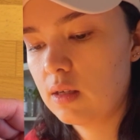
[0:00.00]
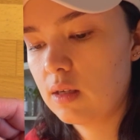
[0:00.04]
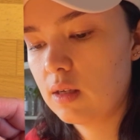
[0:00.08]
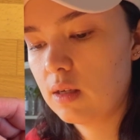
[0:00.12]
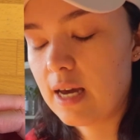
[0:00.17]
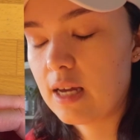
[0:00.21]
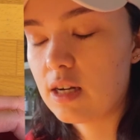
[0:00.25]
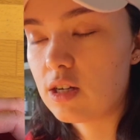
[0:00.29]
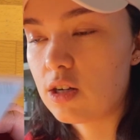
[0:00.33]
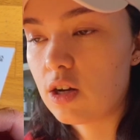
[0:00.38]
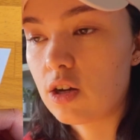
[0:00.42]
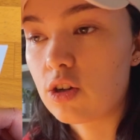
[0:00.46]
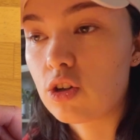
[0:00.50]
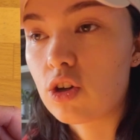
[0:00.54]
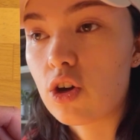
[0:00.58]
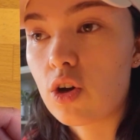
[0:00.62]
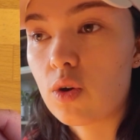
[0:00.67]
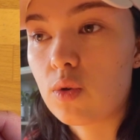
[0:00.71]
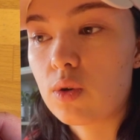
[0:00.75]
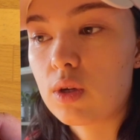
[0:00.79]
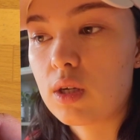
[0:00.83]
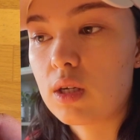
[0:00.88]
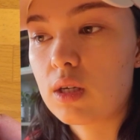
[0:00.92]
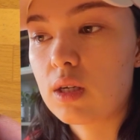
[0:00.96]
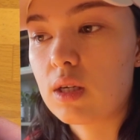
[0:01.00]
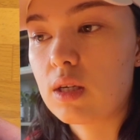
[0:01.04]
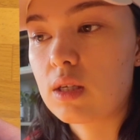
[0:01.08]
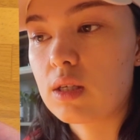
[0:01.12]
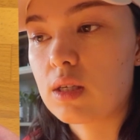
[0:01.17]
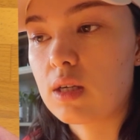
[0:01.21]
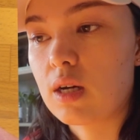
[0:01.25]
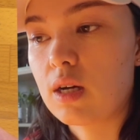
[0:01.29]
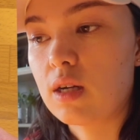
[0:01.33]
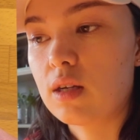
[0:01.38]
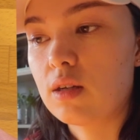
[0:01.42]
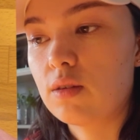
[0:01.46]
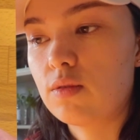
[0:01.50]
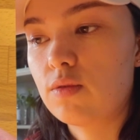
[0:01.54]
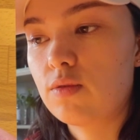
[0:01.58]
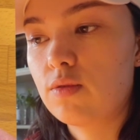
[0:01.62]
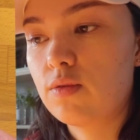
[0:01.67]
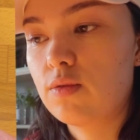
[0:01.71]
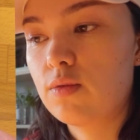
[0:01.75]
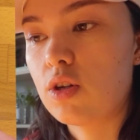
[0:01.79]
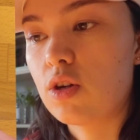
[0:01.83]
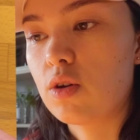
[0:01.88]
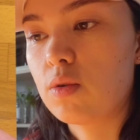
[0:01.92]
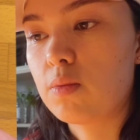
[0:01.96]
And uncoated is kind
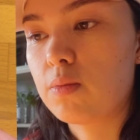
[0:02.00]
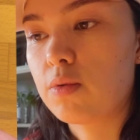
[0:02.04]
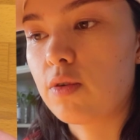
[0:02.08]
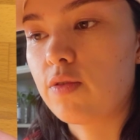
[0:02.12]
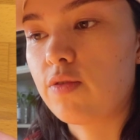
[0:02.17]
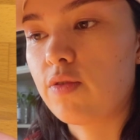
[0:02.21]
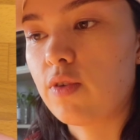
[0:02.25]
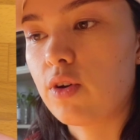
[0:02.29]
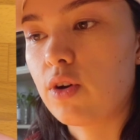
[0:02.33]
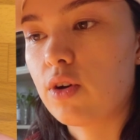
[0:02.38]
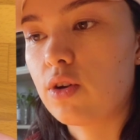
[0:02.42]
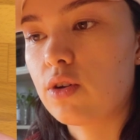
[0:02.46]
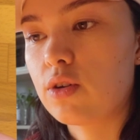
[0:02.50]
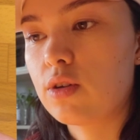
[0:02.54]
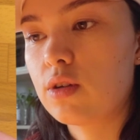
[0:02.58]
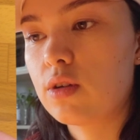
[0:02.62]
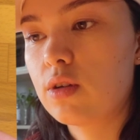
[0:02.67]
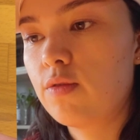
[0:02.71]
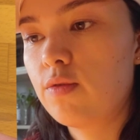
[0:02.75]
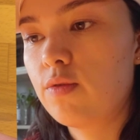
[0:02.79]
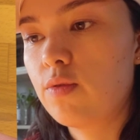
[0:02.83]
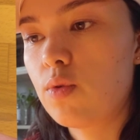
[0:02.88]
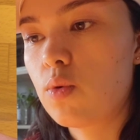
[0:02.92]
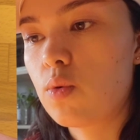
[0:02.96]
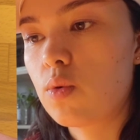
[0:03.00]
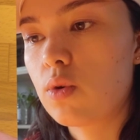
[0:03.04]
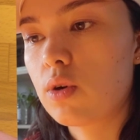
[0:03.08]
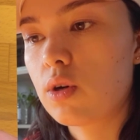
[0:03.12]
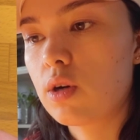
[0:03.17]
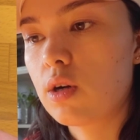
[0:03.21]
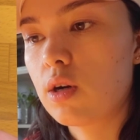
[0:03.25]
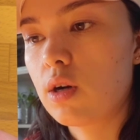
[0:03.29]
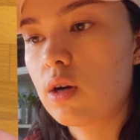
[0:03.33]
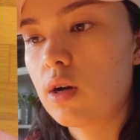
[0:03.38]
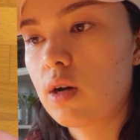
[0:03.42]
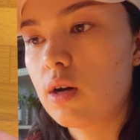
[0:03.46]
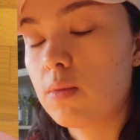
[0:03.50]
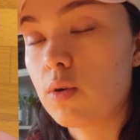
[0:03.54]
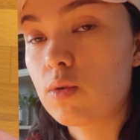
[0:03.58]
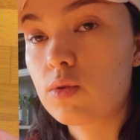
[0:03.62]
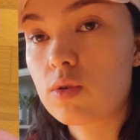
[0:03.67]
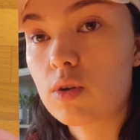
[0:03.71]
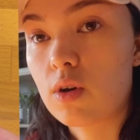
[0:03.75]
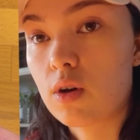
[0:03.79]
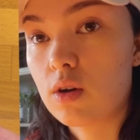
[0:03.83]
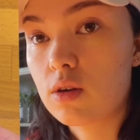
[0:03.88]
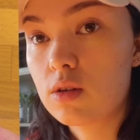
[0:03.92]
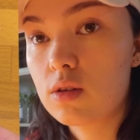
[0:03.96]
of, preferred for
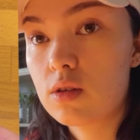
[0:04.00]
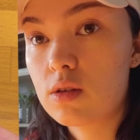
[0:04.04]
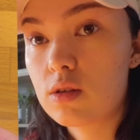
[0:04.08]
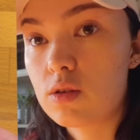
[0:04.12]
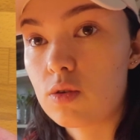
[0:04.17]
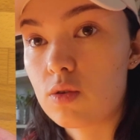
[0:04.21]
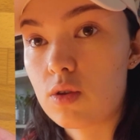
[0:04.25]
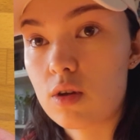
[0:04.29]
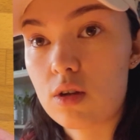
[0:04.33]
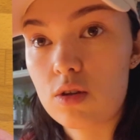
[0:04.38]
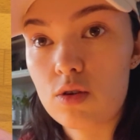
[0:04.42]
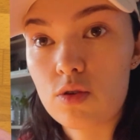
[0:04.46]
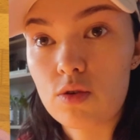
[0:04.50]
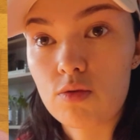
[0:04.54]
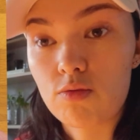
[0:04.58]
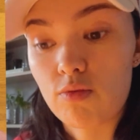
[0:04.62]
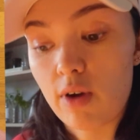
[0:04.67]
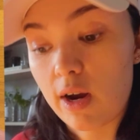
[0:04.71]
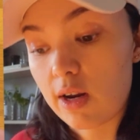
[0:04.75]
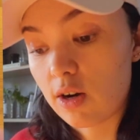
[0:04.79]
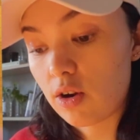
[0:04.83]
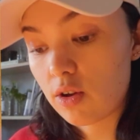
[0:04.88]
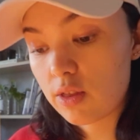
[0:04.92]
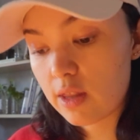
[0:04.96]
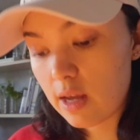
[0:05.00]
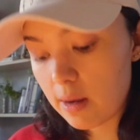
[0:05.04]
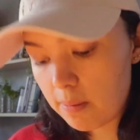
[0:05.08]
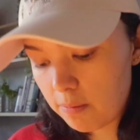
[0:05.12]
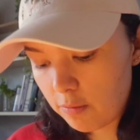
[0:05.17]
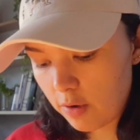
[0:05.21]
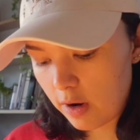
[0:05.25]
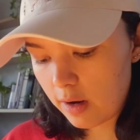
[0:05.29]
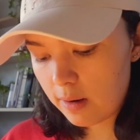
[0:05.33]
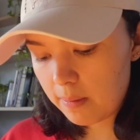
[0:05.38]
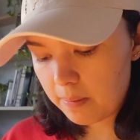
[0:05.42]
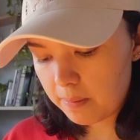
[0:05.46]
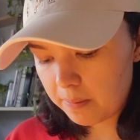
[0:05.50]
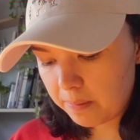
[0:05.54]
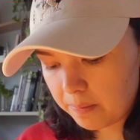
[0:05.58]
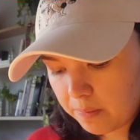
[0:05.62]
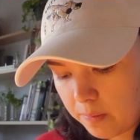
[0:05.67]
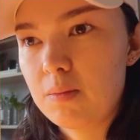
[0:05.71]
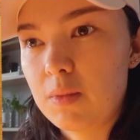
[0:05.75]
postcards so that you can write on them, right?